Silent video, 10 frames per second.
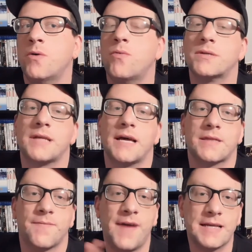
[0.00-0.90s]
was
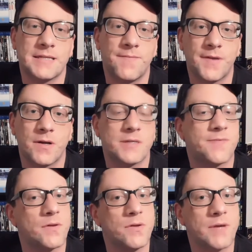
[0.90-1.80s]
like The Fast and Furious
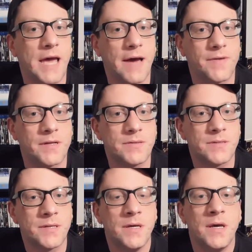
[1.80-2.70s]
for Luke Evans